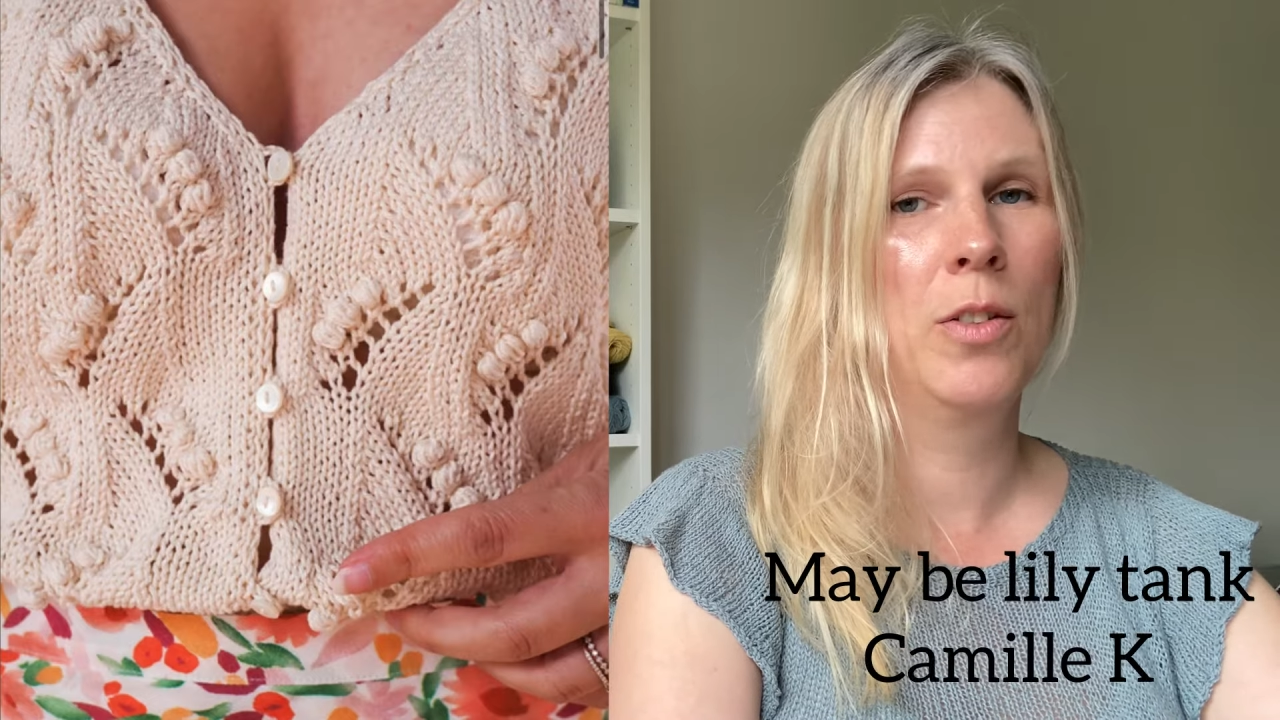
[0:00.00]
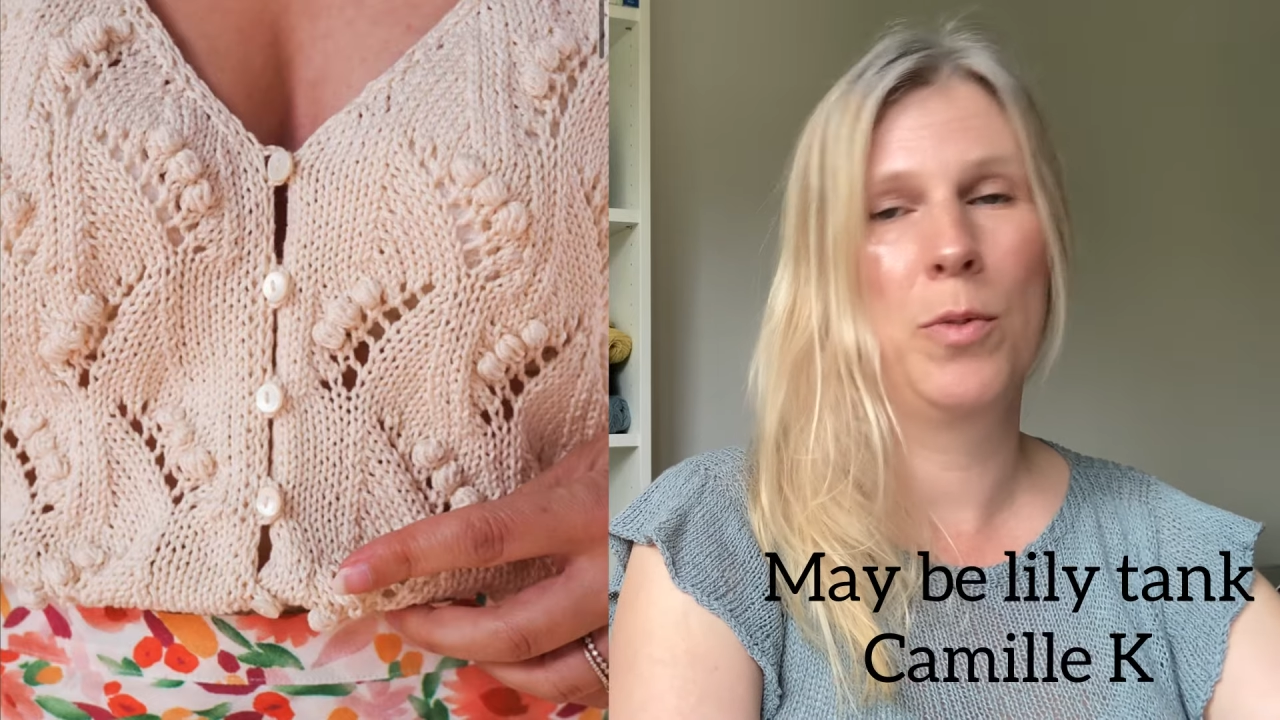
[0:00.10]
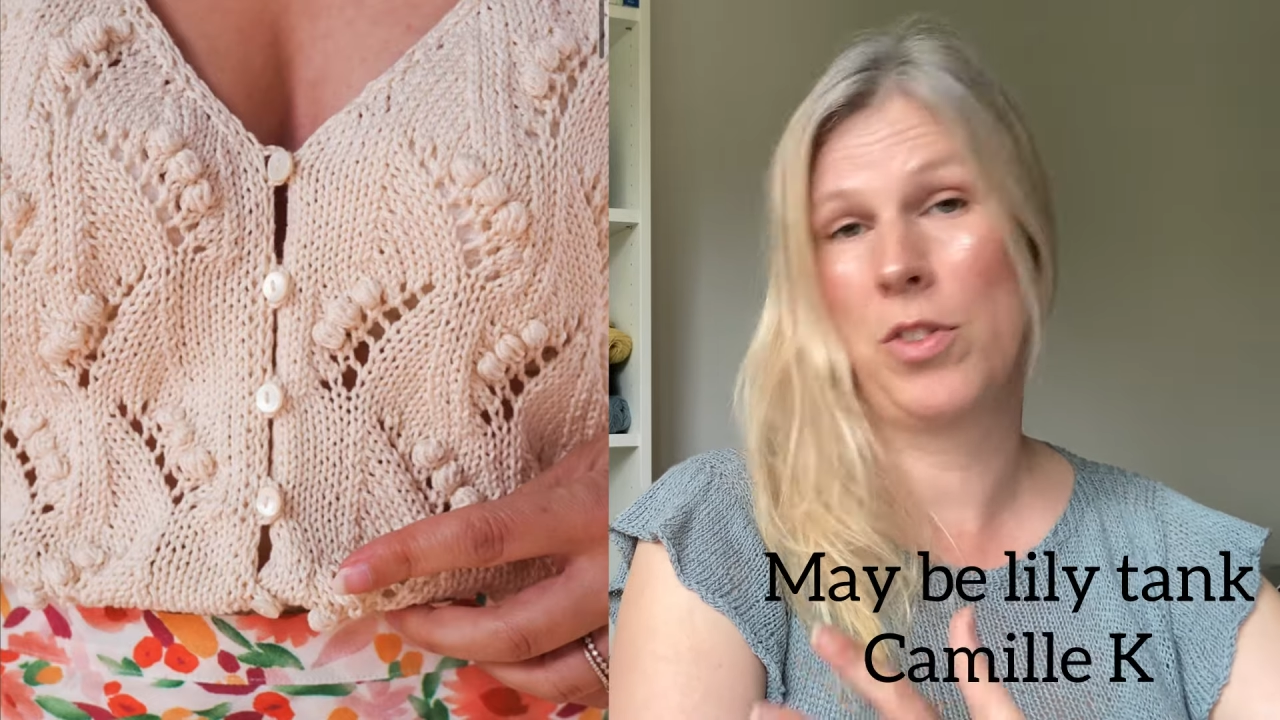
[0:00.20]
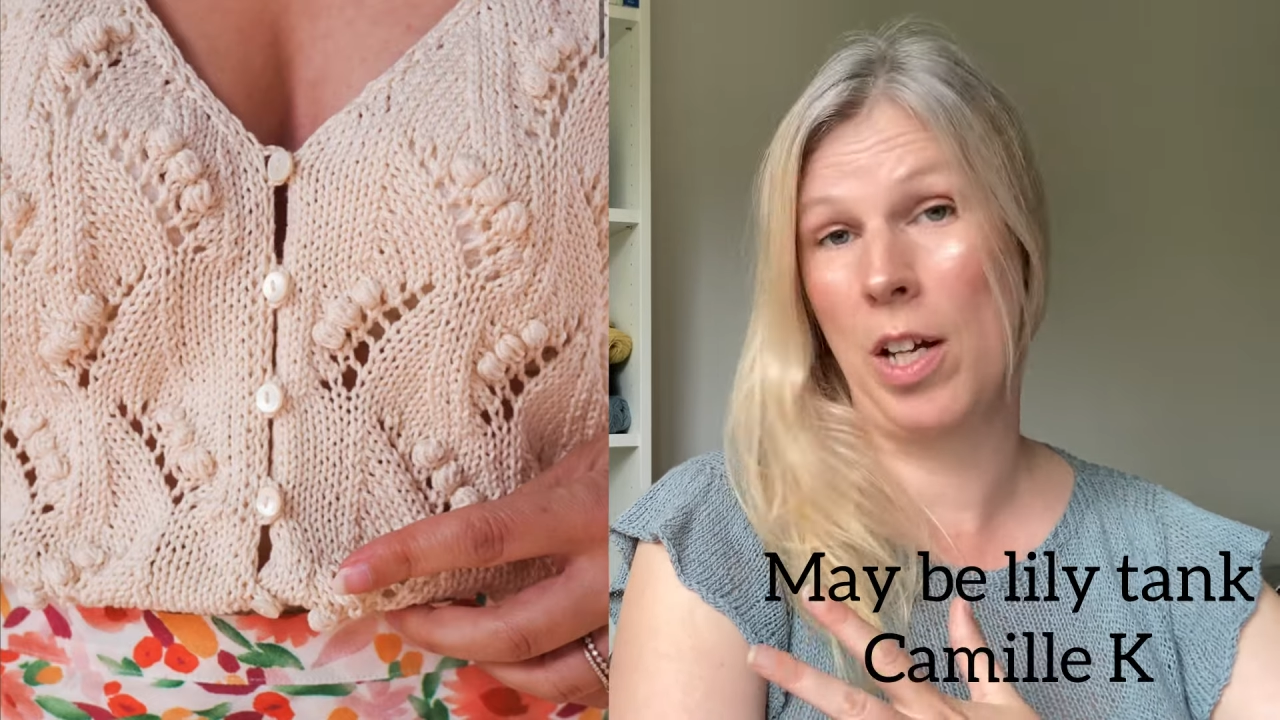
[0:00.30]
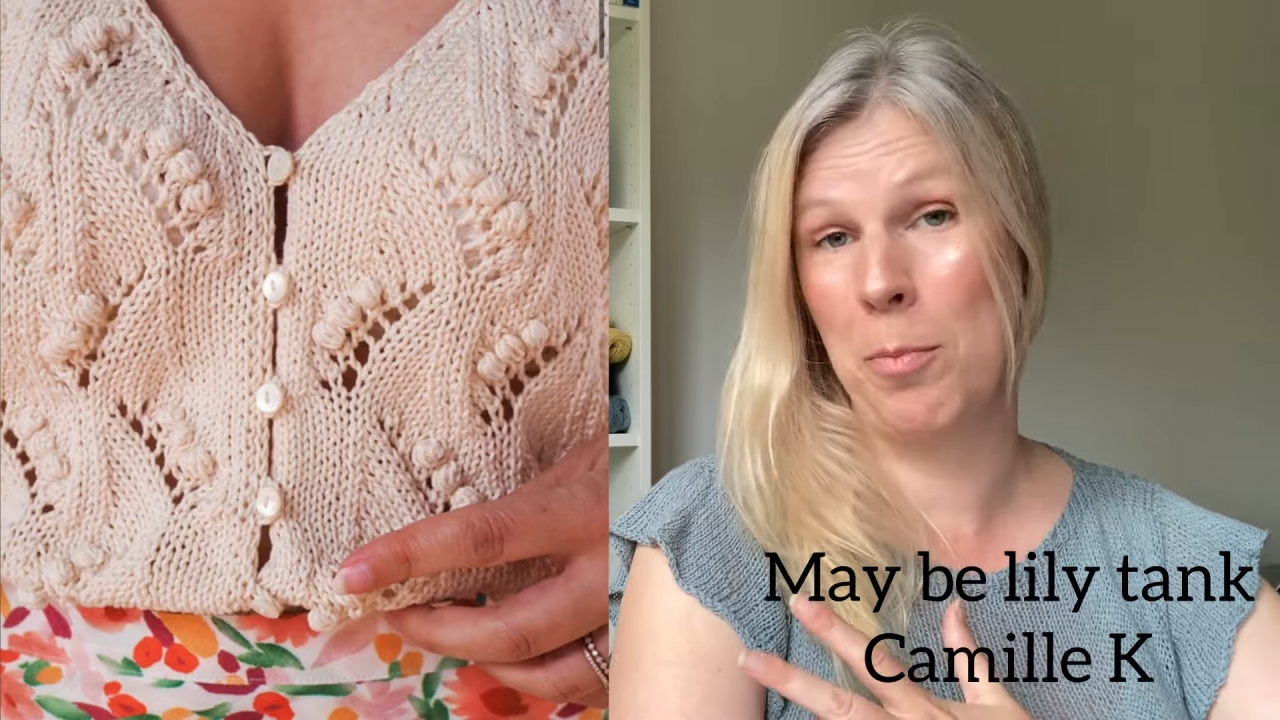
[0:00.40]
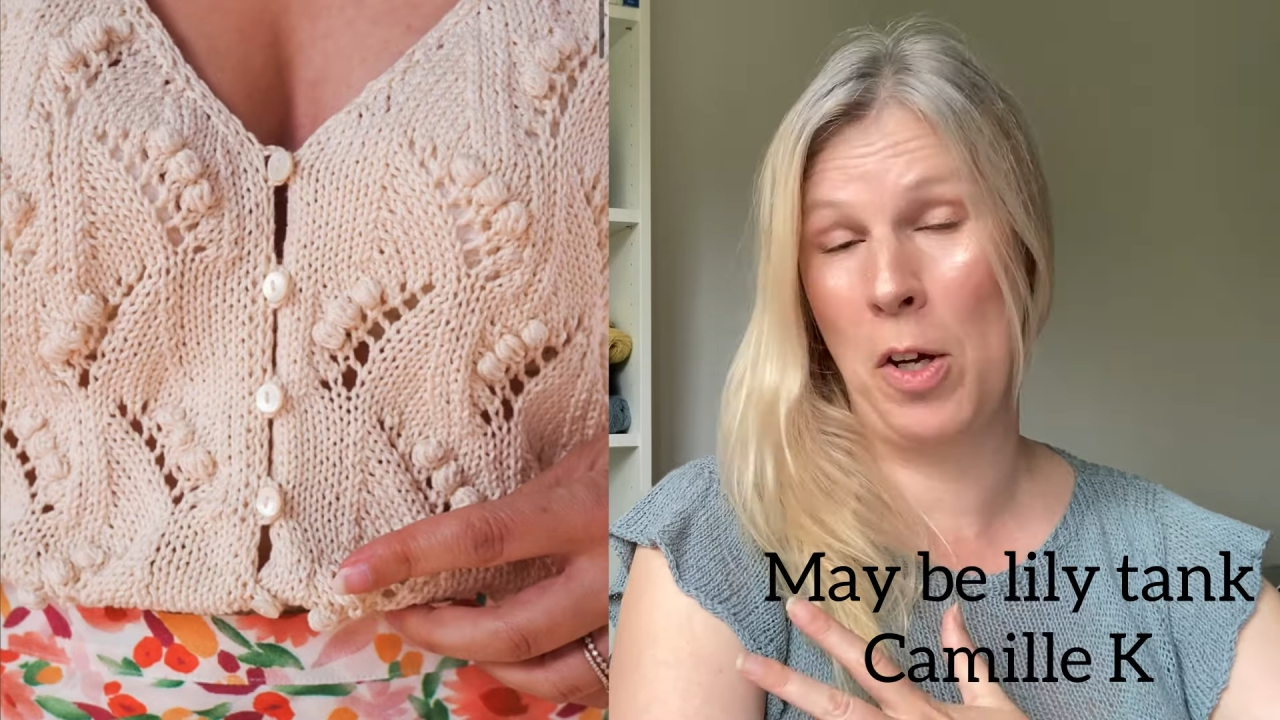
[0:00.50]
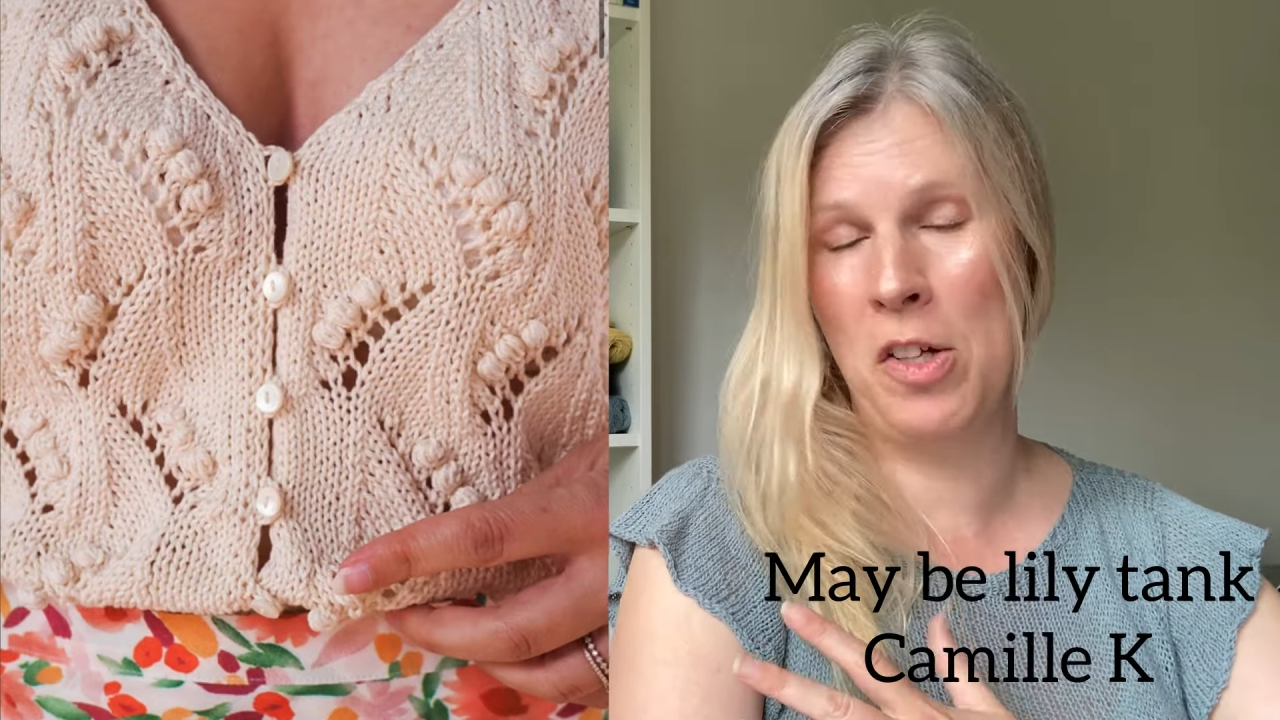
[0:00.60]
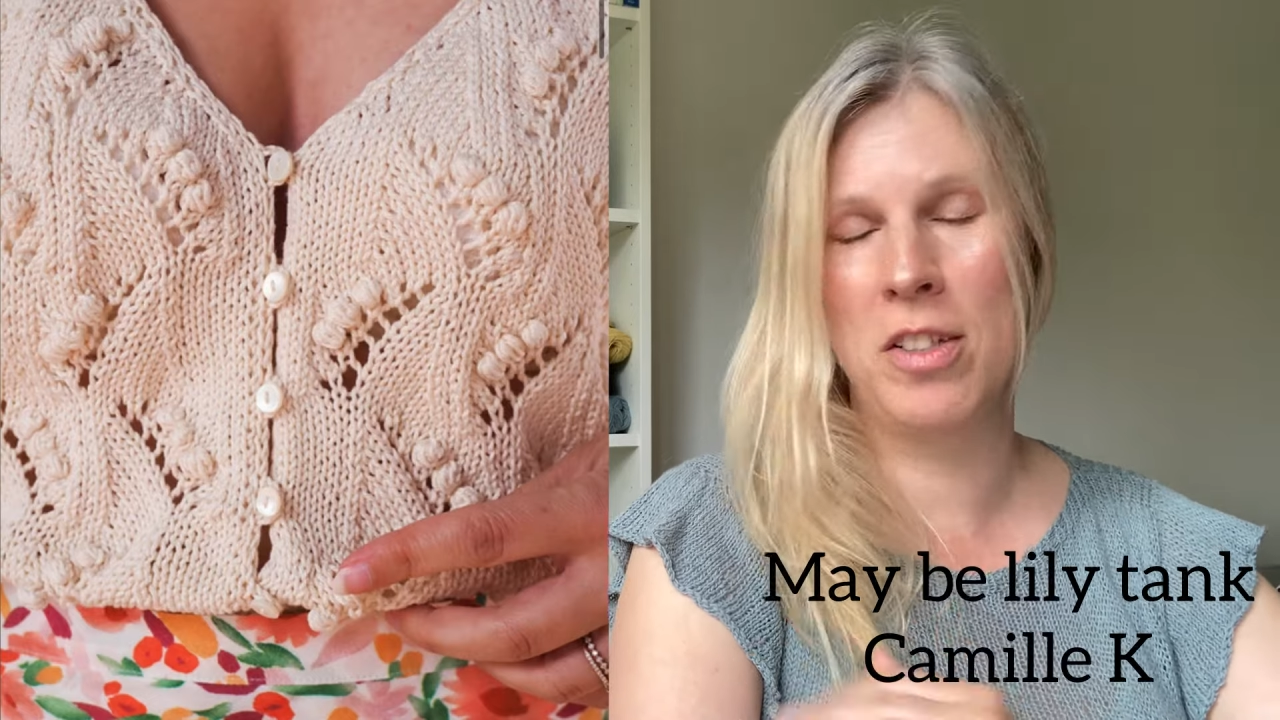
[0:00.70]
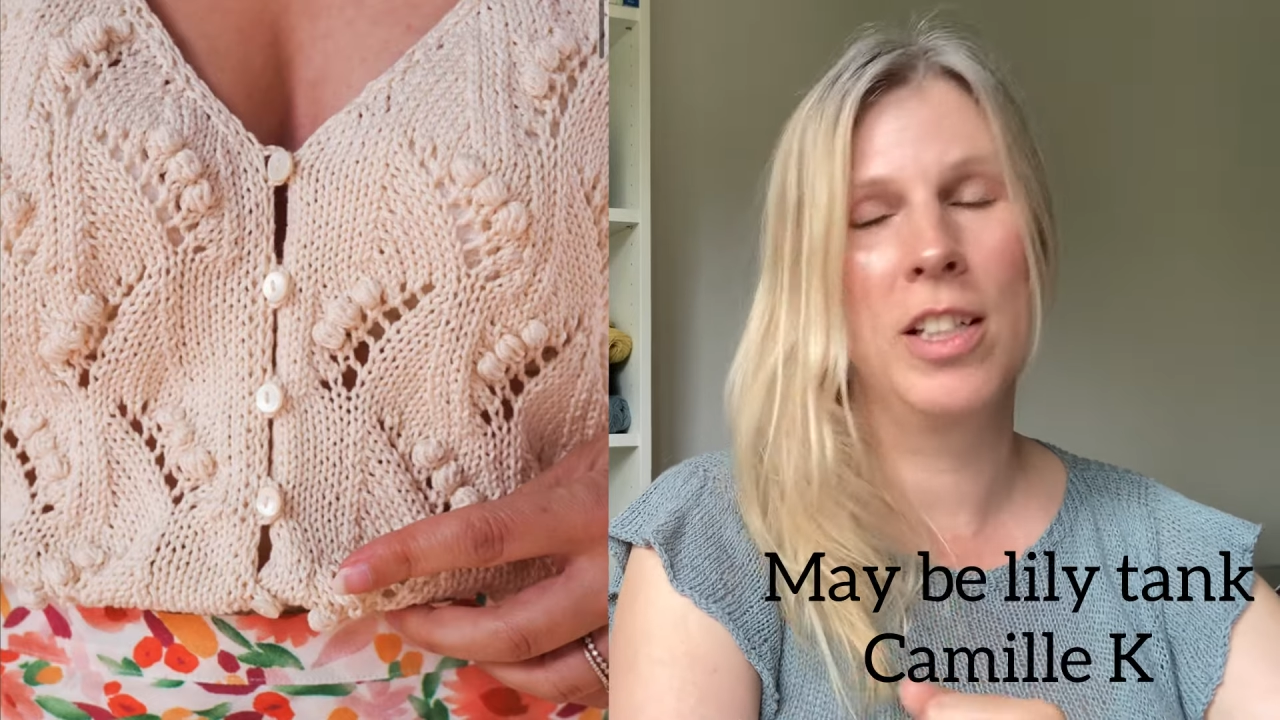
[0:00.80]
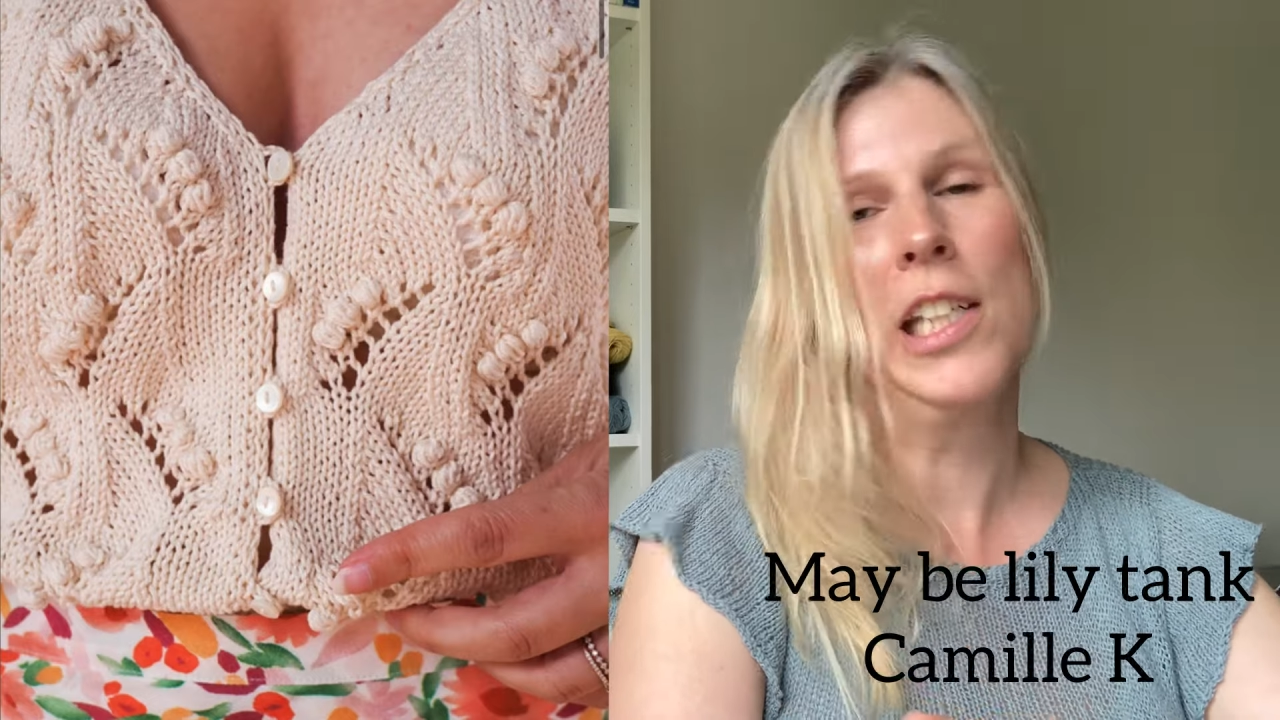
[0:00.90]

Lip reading: which I'm not,